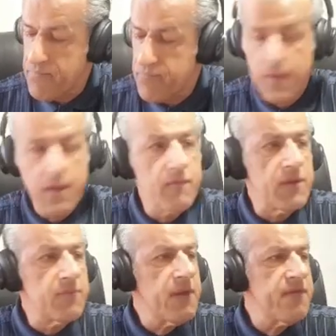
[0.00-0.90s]
With
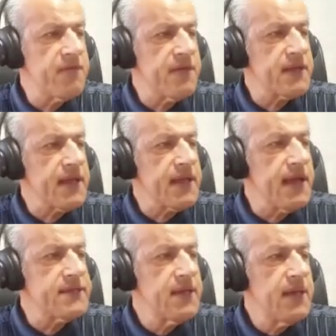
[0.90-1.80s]
perfect gas
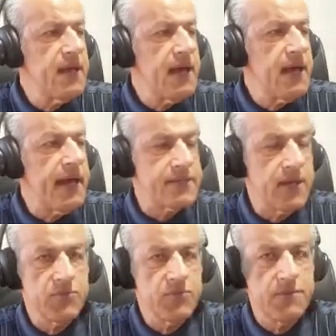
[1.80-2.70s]
assumption.